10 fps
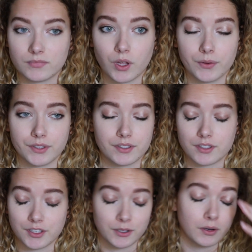those
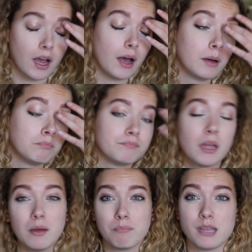two.
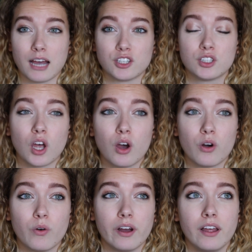But yeah,
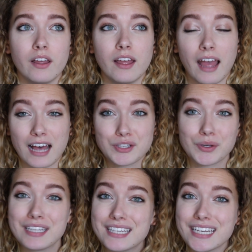so as you
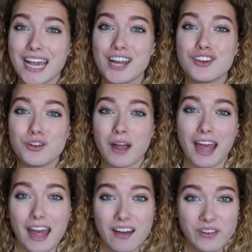can see, I do
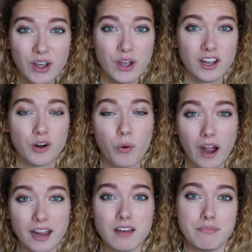have
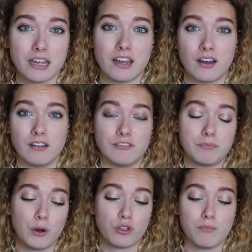quite a bit of
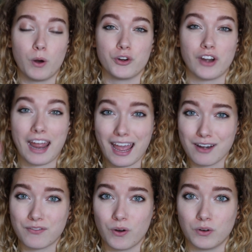both motor
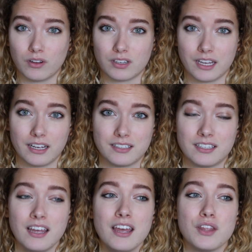and vocal
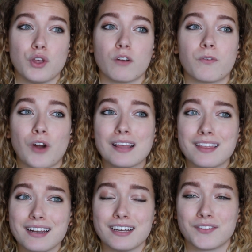tics. Therefore, I
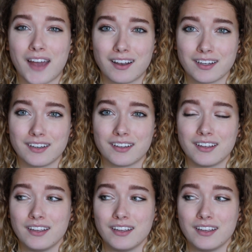think it's valid